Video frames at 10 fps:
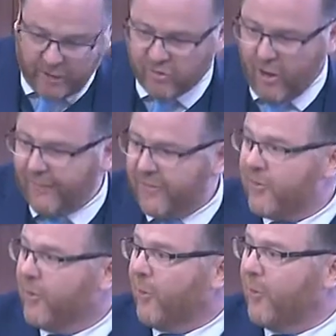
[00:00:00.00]
drive
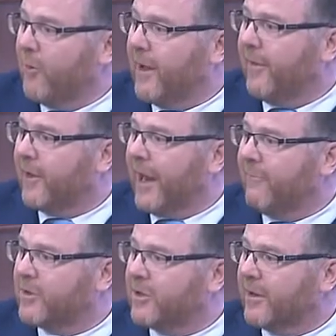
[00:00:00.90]
through the
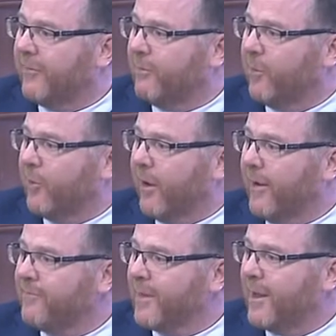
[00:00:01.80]
Cambridge to Suffolk border
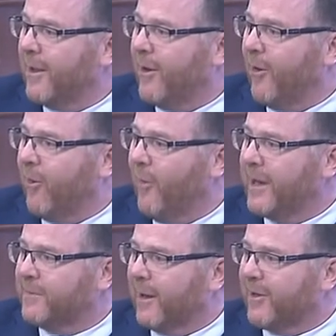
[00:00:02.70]
on the way
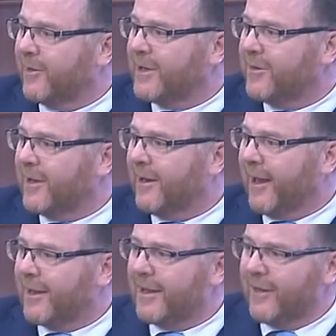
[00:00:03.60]
to my constituency, and
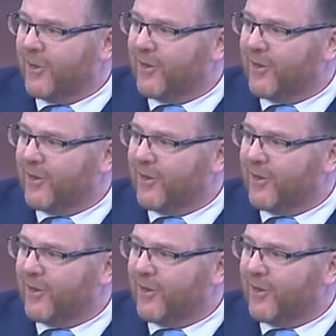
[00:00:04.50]
I see the